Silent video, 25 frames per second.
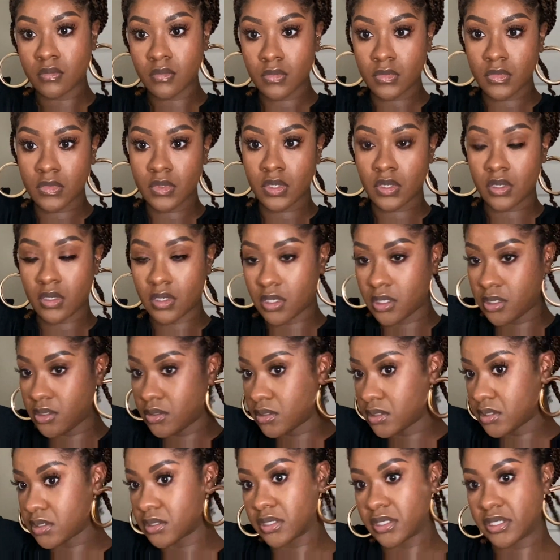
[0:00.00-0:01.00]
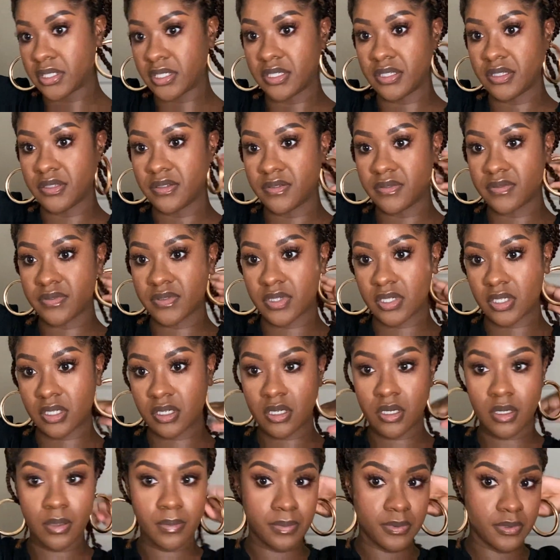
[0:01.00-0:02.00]
And this one has been my
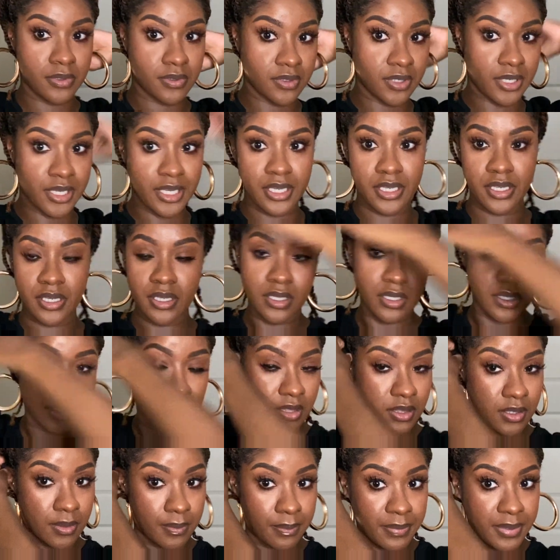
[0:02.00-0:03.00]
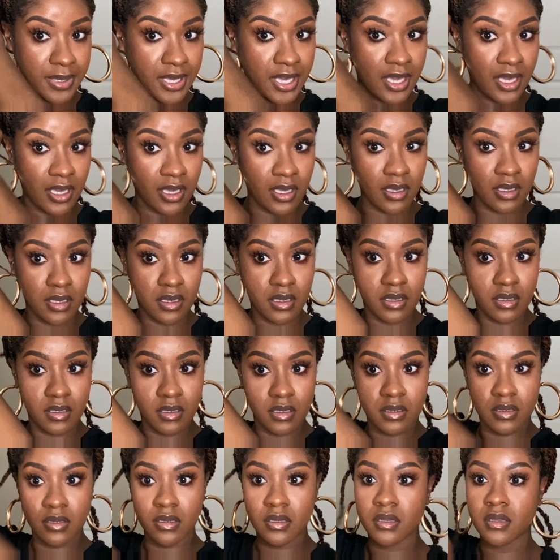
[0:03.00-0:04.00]
favorite one so far. I have
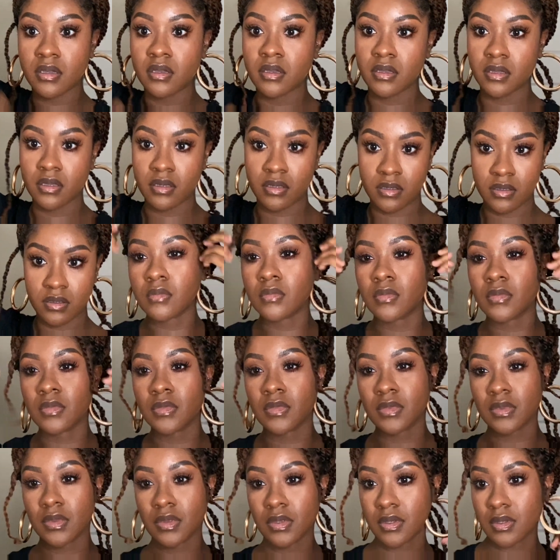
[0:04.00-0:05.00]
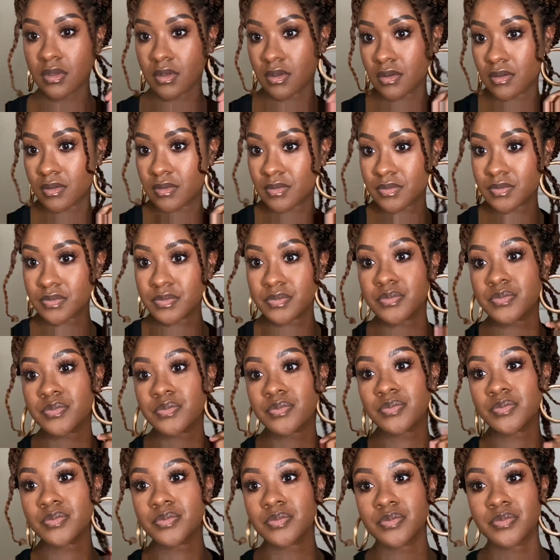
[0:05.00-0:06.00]
been loving rocking this super
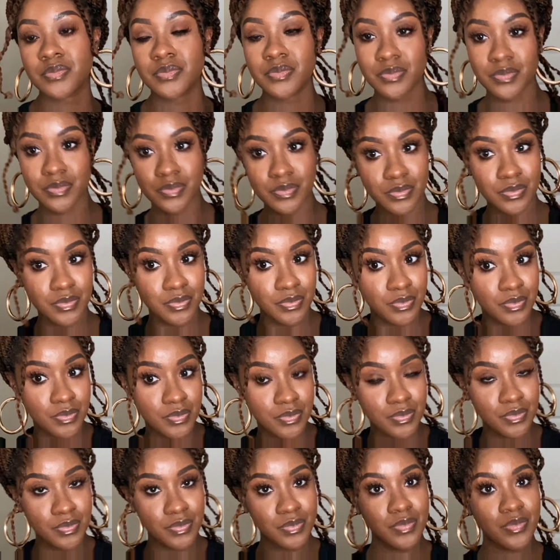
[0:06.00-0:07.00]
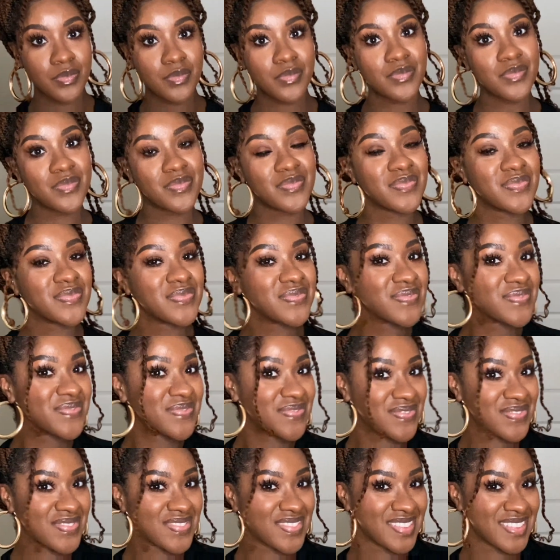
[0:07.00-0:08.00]
high bun, messy
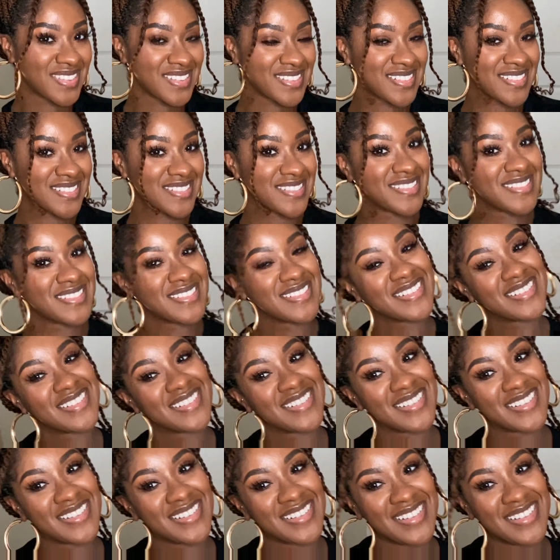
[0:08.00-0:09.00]
ponytail look.